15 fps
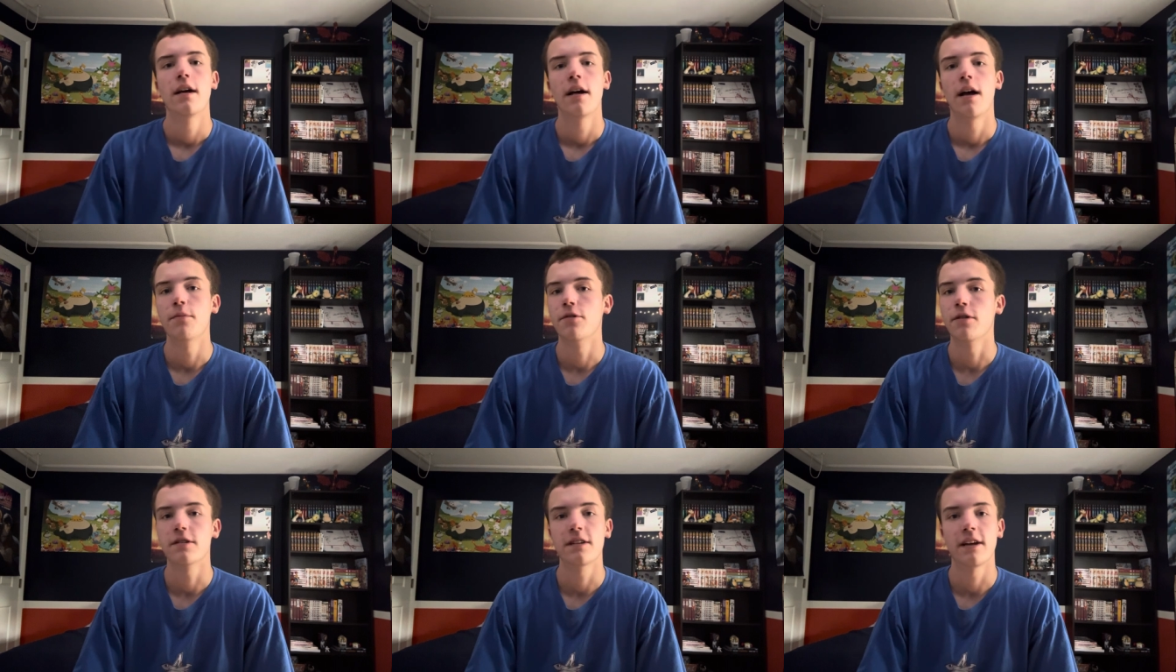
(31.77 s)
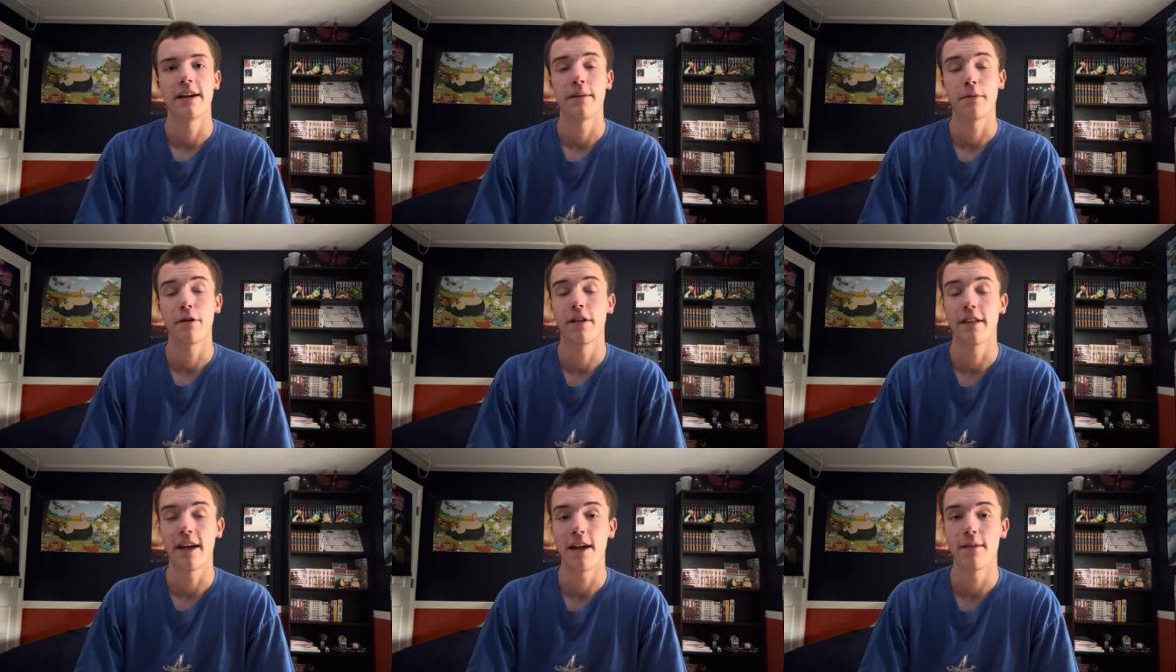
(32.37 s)
I'm so excited. I'm going
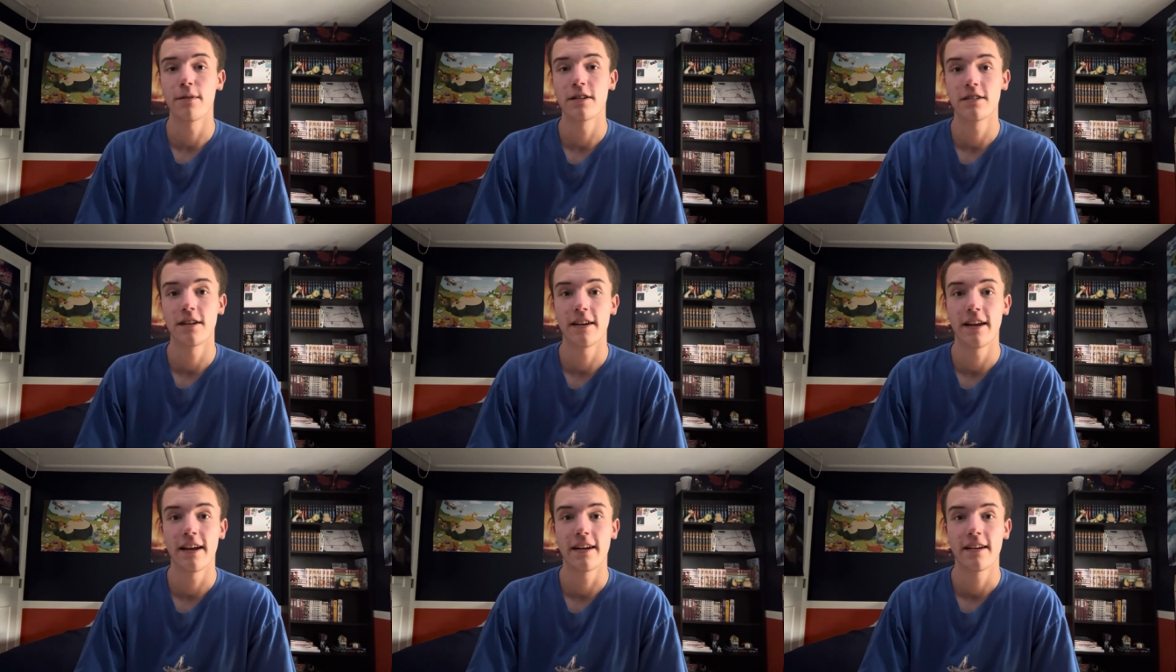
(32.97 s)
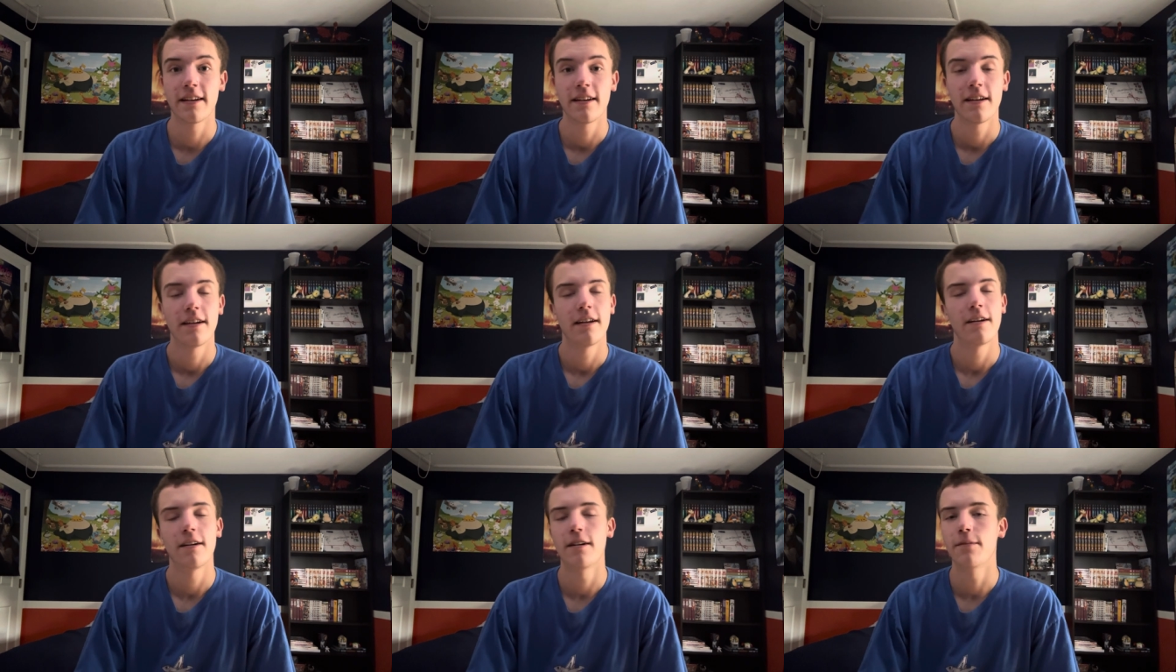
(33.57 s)
to the game on Sunday.
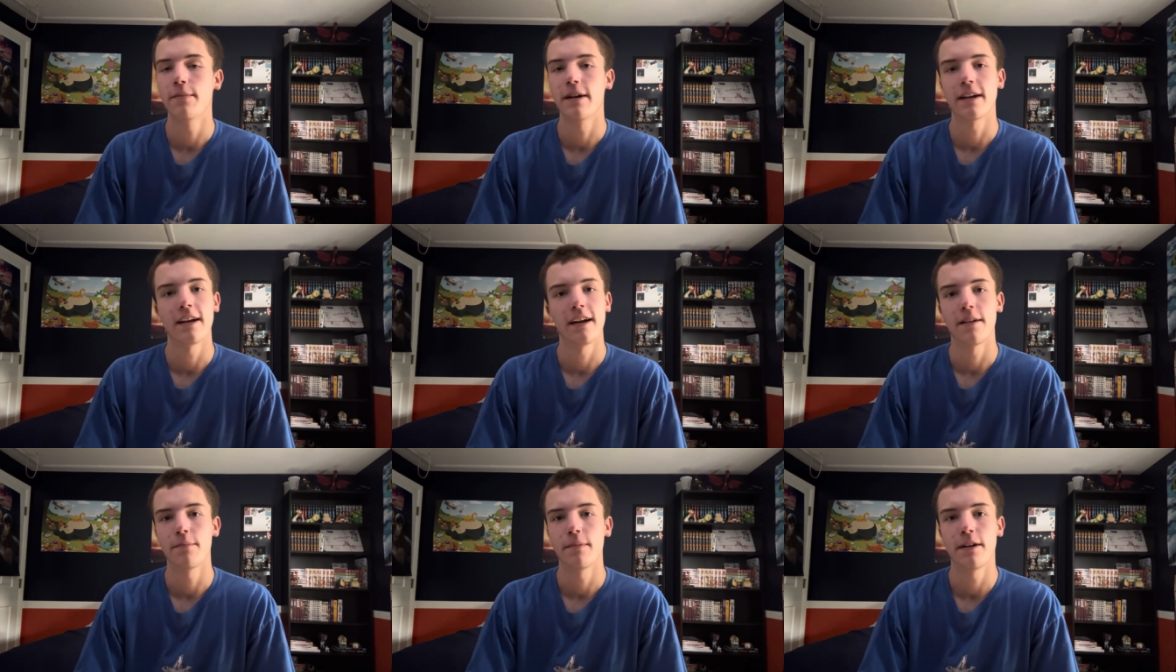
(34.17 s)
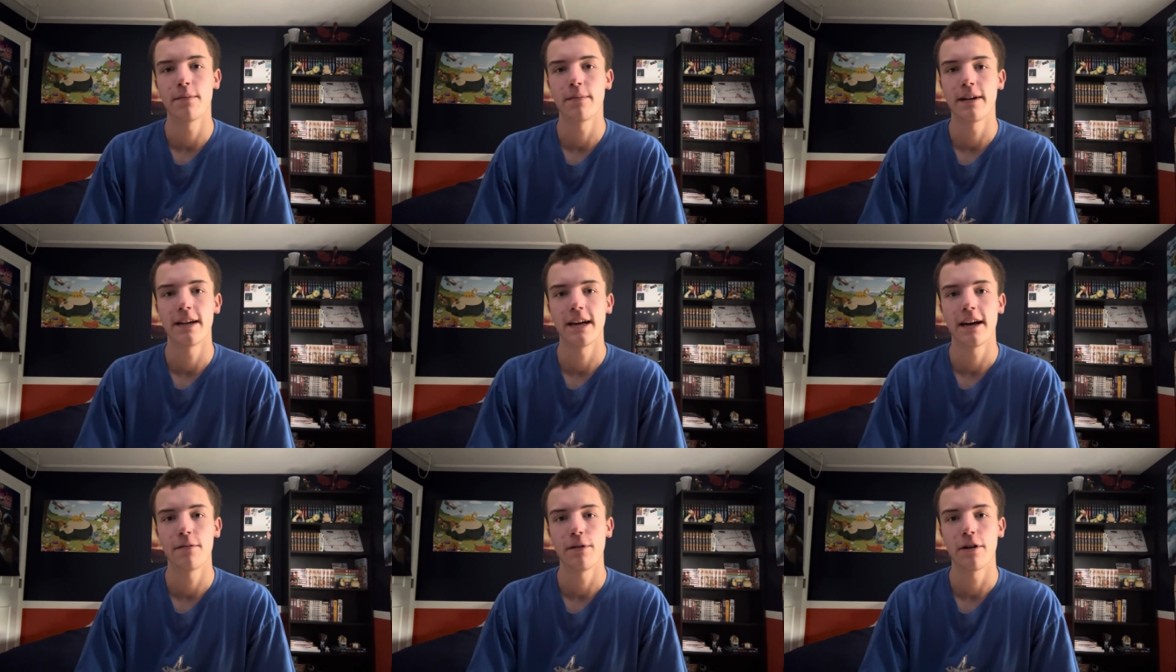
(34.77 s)
Oh my God, me and my
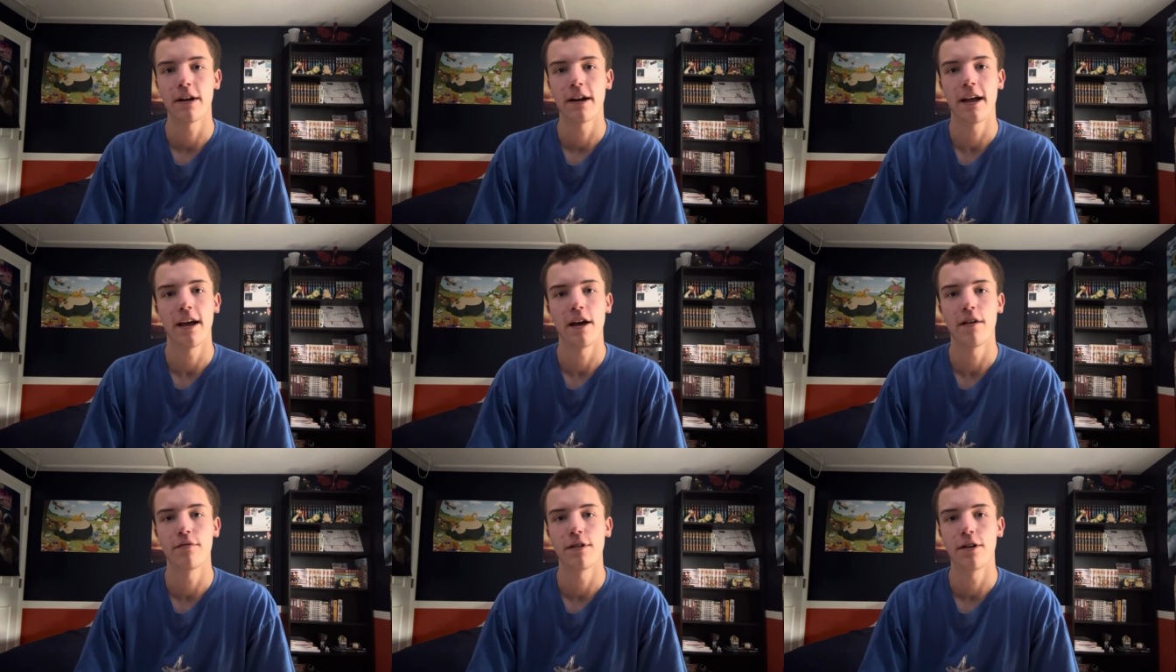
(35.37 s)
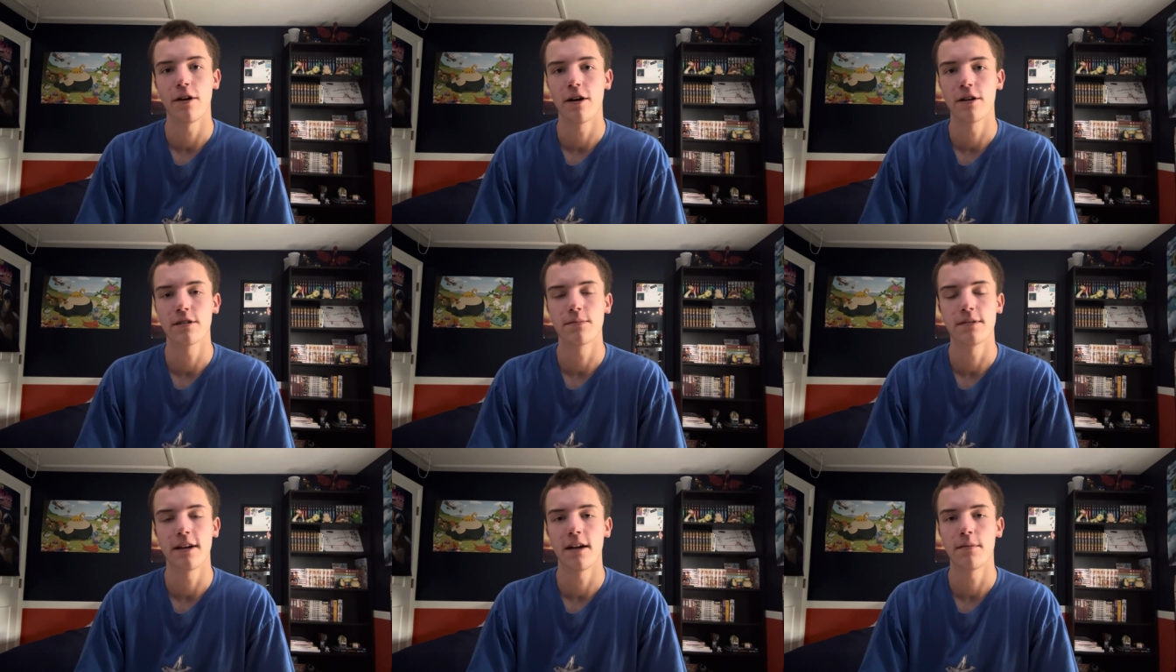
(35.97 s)
dad, we are going to have an
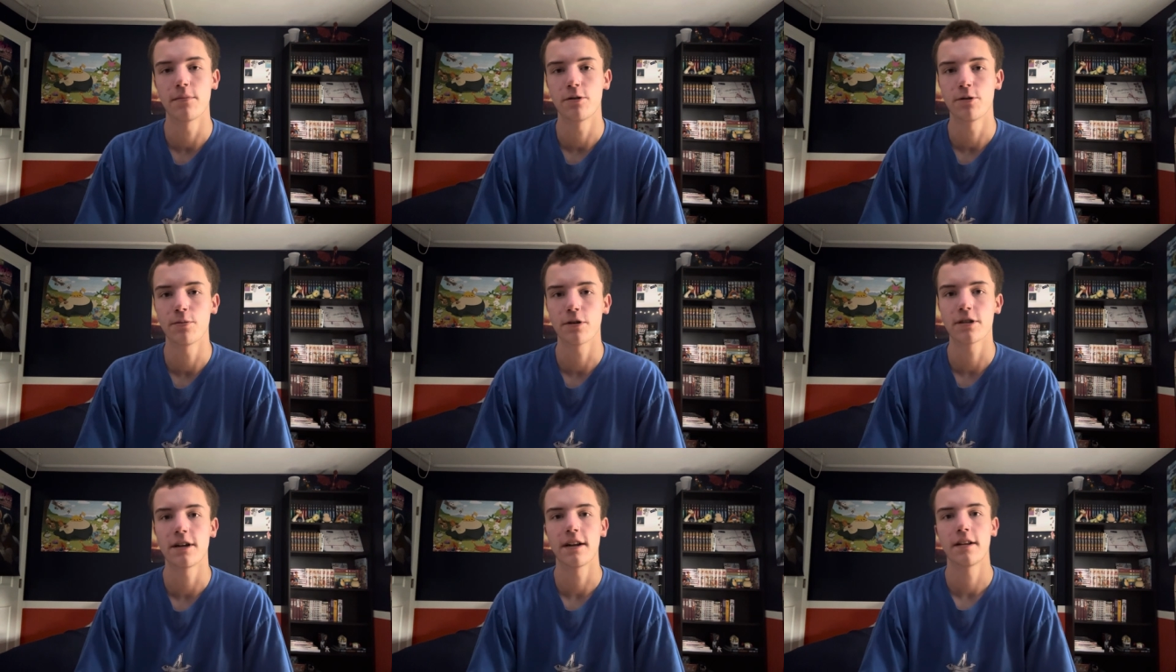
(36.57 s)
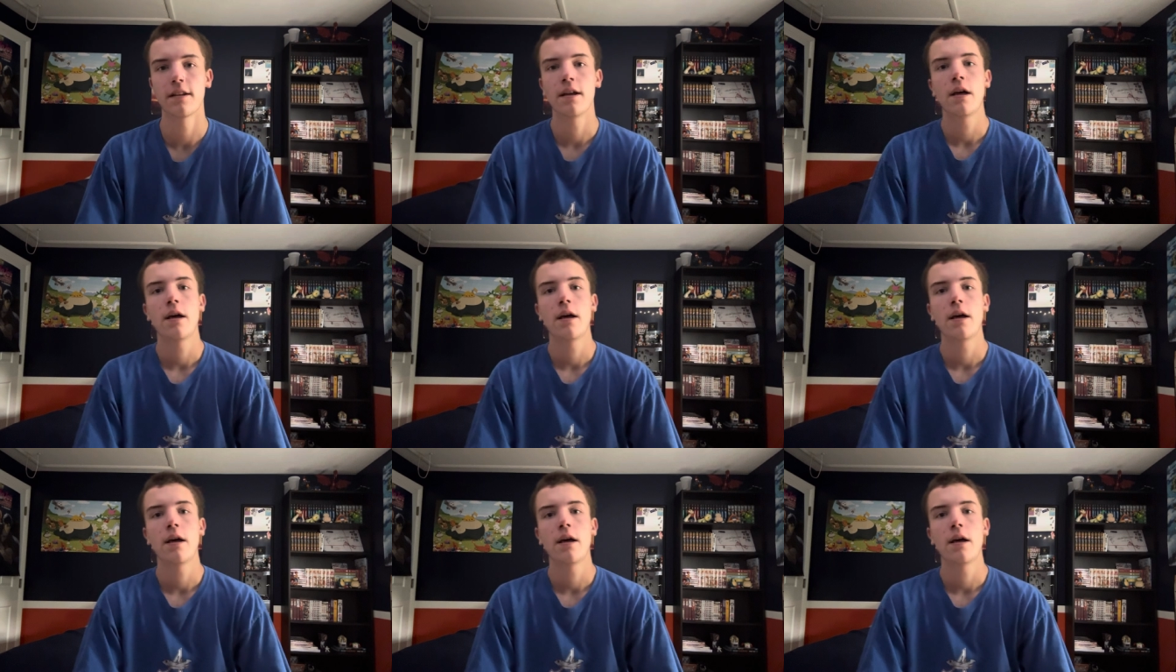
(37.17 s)
awesome time. I'm super excited.